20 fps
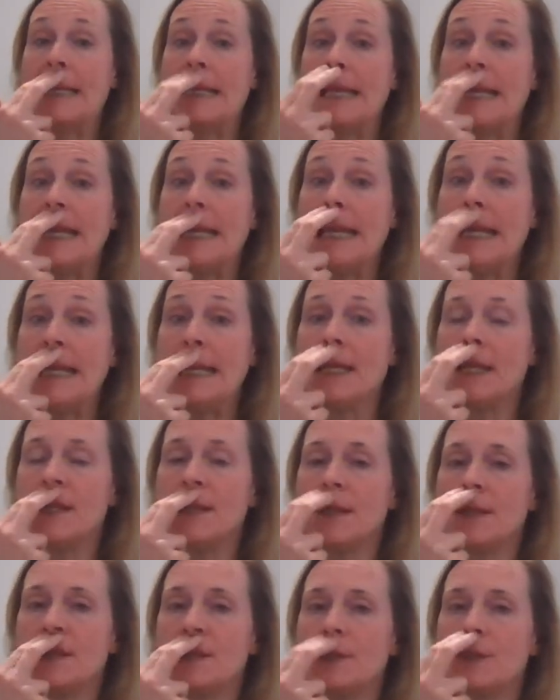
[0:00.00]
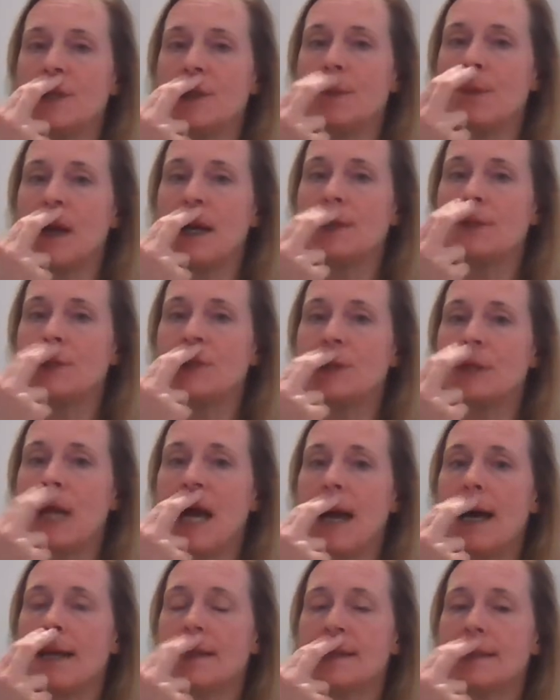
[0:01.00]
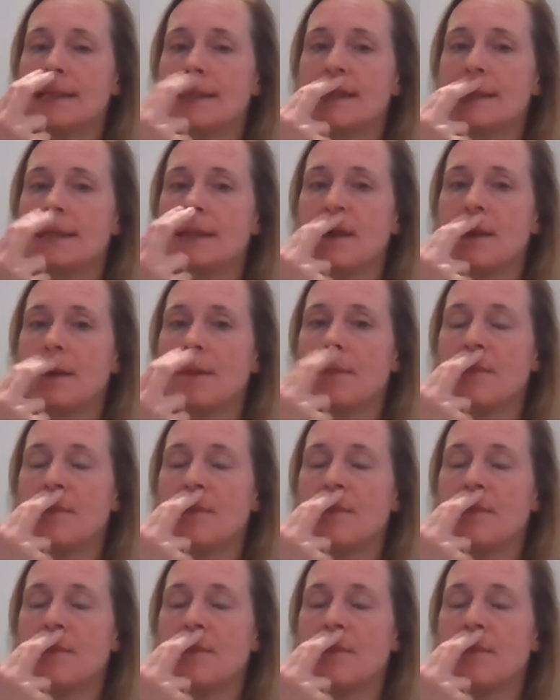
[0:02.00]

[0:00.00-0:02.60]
need to adjust